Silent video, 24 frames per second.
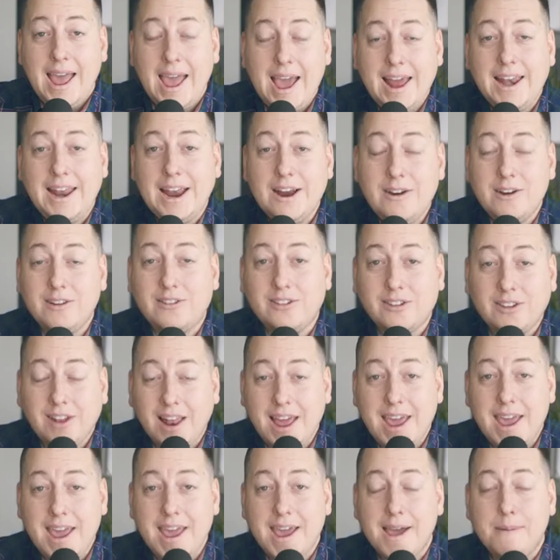And here at
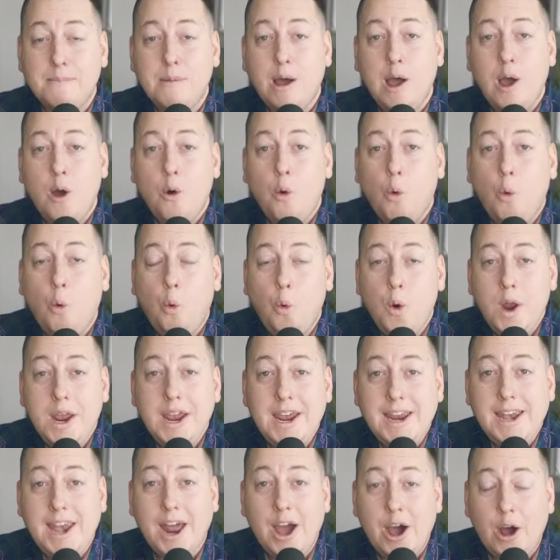Slam,
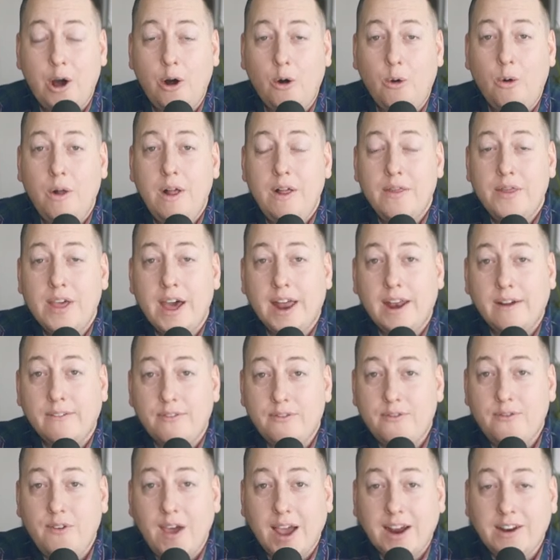we know that
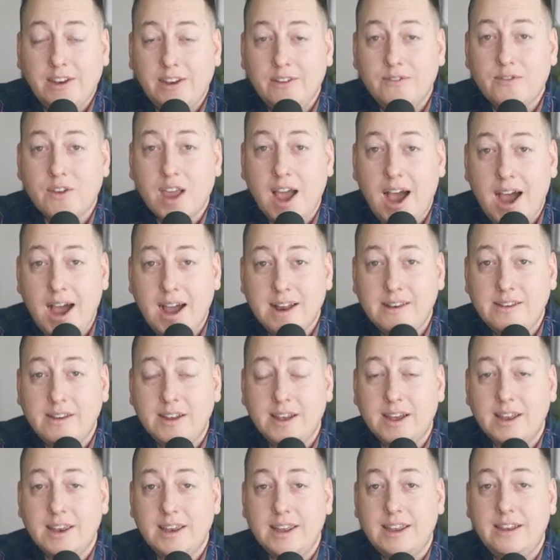effective
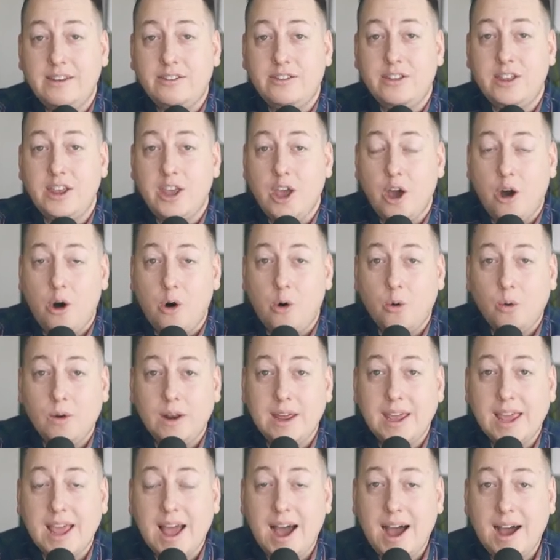content is the
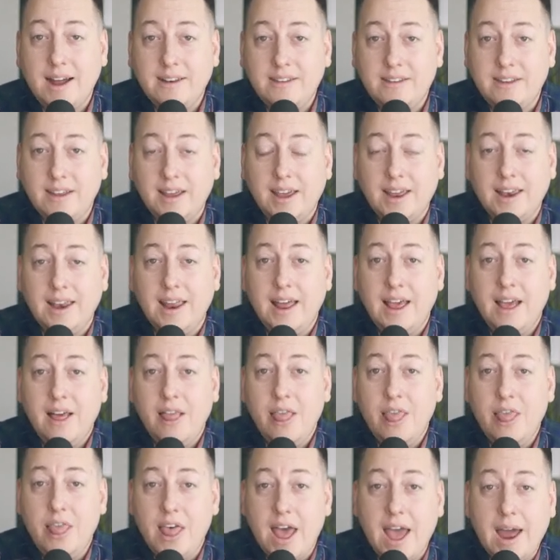only content
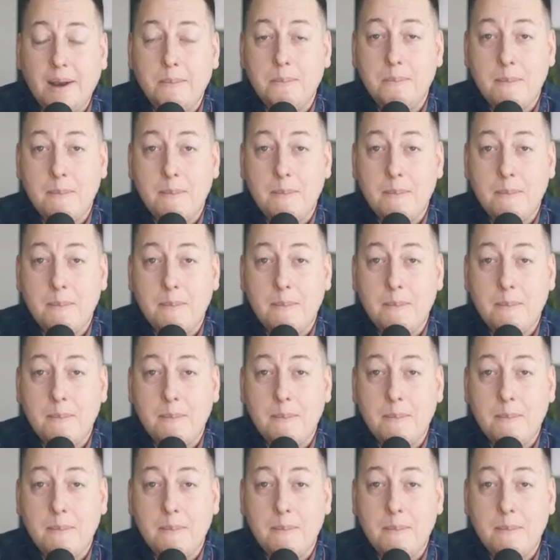that